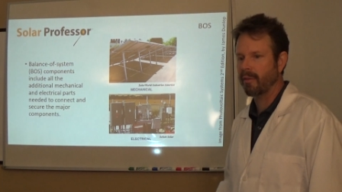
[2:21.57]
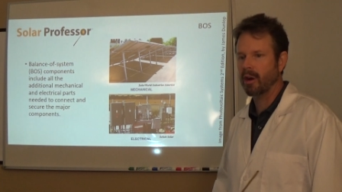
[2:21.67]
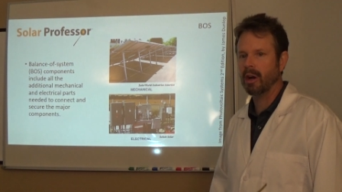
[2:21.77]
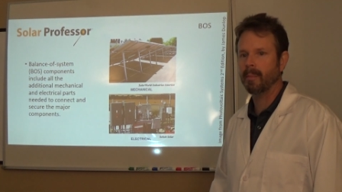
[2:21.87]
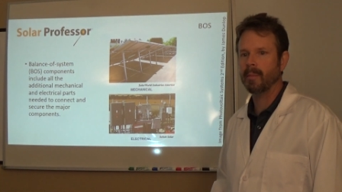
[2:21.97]

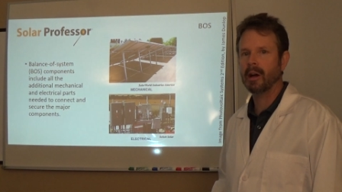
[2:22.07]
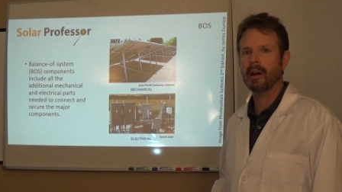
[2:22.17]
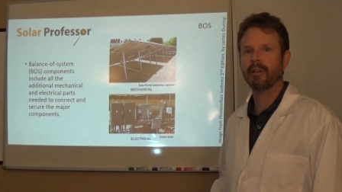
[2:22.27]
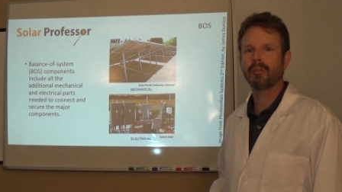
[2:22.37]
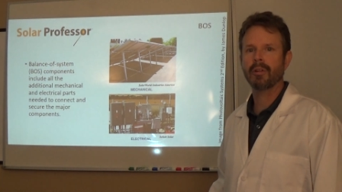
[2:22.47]
from,
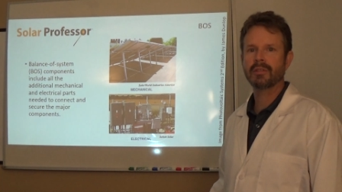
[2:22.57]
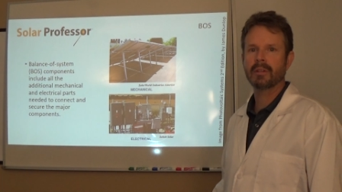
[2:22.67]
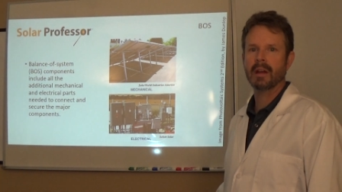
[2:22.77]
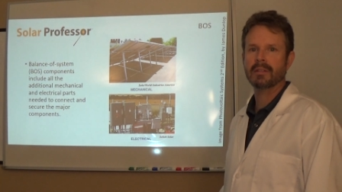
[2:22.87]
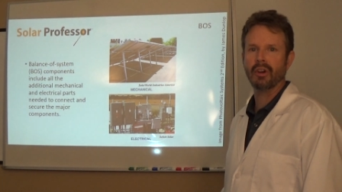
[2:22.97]
uh, of course
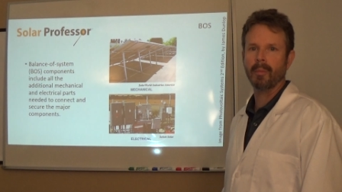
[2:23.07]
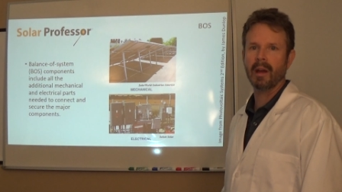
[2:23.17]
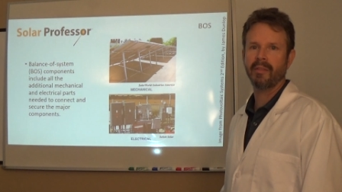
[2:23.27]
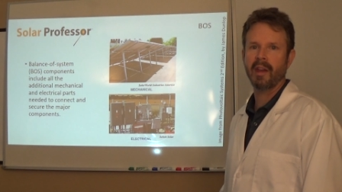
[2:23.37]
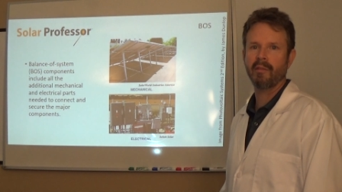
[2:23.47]
you guys know
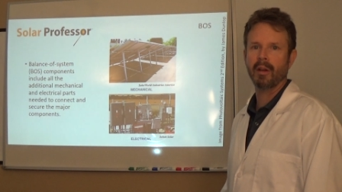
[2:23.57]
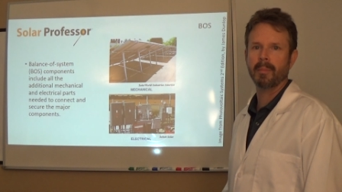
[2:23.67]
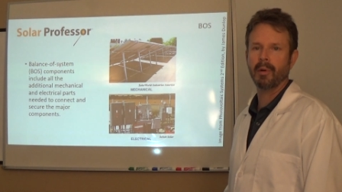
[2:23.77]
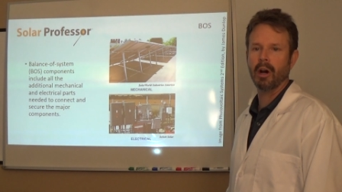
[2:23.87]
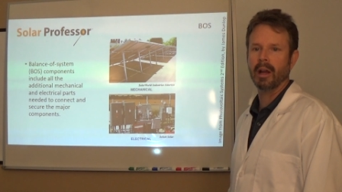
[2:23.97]
my
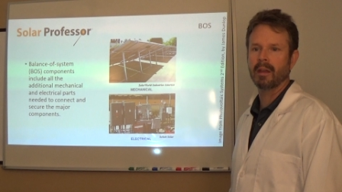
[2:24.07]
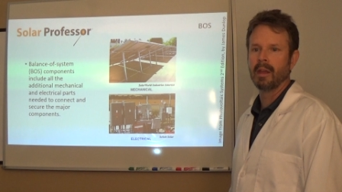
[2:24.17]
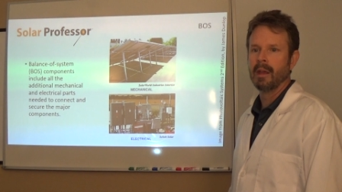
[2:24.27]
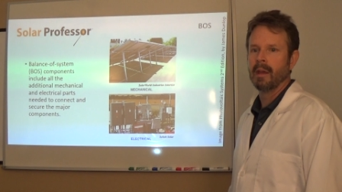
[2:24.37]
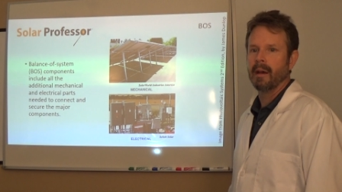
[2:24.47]
favorite book,
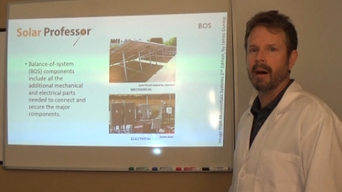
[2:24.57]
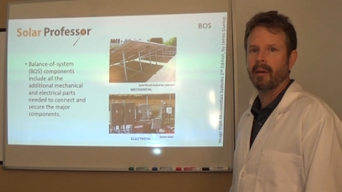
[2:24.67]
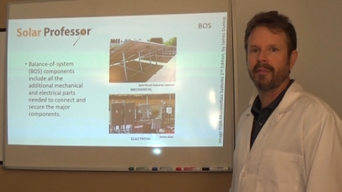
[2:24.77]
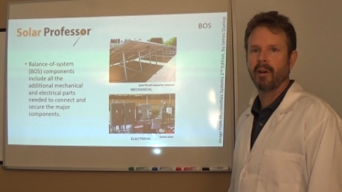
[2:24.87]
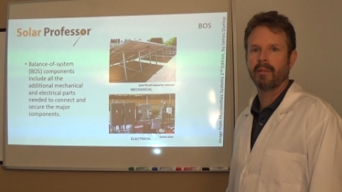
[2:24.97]

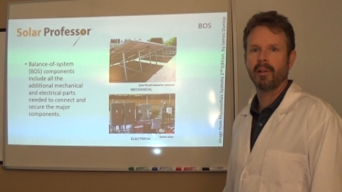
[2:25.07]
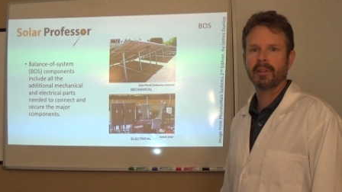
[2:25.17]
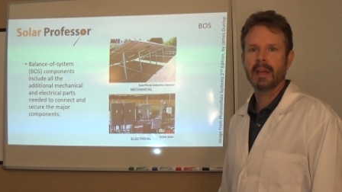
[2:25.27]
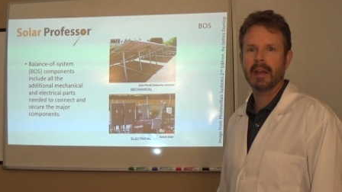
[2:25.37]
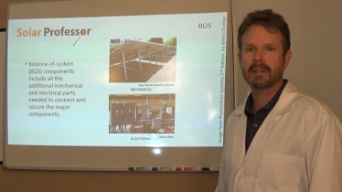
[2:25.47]
uh,
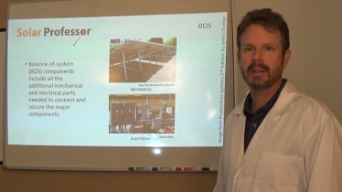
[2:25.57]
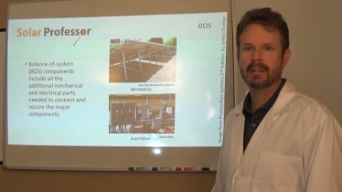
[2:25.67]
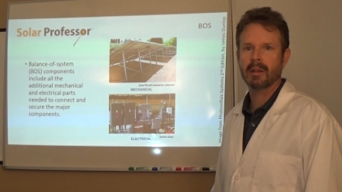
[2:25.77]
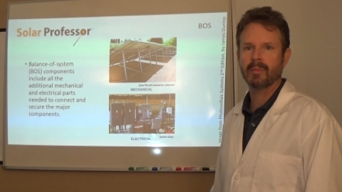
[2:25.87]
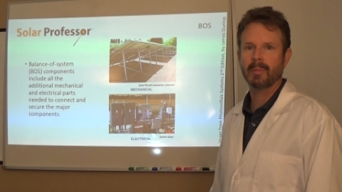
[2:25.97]
Photovoltaic
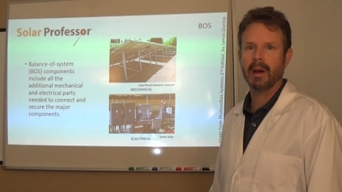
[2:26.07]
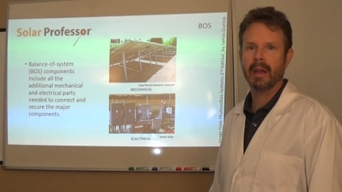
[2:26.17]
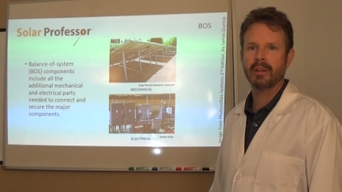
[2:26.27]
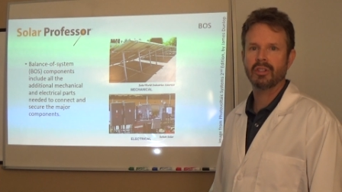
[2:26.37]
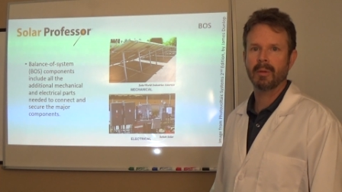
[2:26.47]
Systems
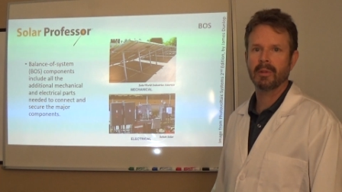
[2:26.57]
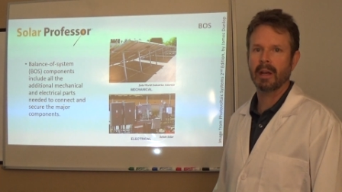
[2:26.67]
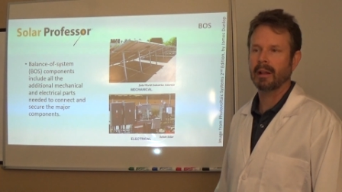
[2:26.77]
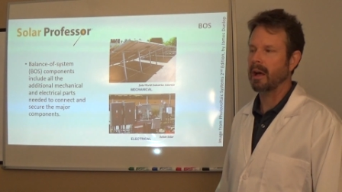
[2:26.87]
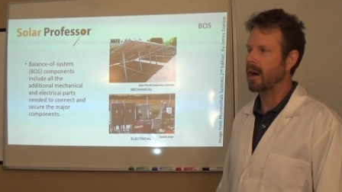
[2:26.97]
by Jim
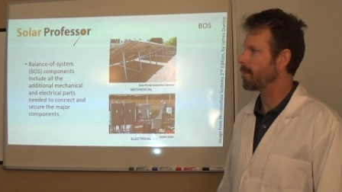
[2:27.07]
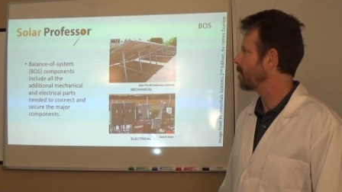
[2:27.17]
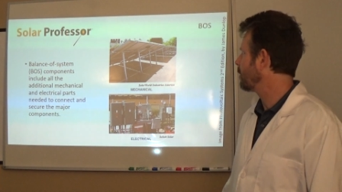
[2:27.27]
Dunlop.